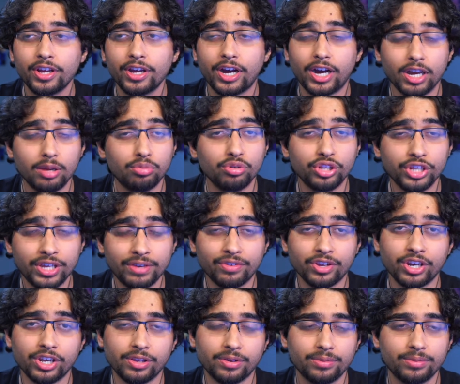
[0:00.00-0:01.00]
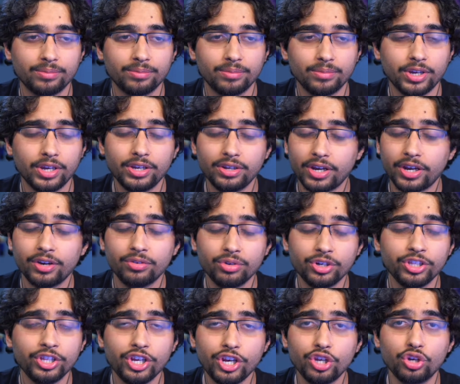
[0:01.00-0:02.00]
I believe in it. I
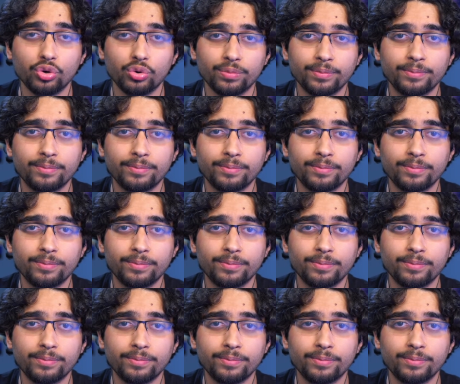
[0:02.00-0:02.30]
really do.